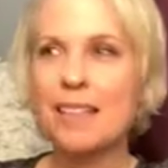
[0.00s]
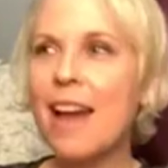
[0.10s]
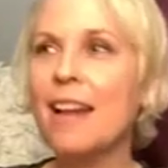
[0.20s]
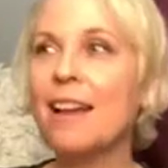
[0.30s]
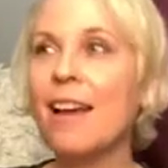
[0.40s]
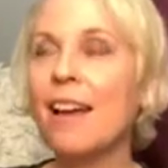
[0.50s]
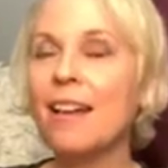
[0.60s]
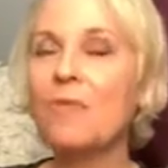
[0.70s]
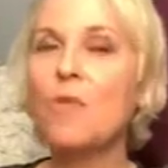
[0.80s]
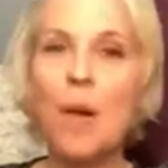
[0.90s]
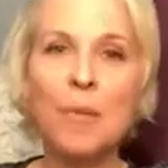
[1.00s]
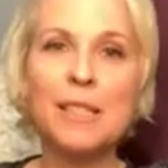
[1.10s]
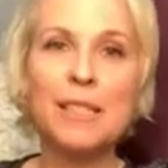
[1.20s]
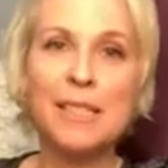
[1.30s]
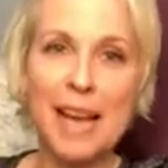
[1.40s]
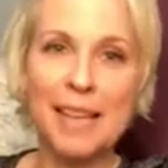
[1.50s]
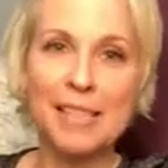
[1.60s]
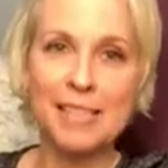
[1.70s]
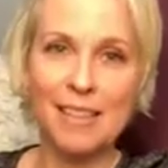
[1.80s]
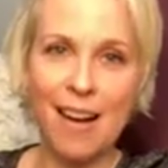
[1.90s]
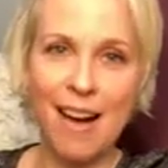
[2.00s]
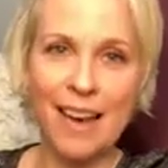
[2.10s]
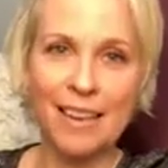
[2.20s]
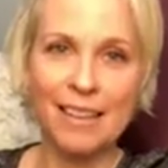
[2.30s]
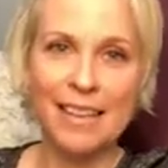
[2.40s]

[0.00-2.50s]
And Robert is the nicest guy.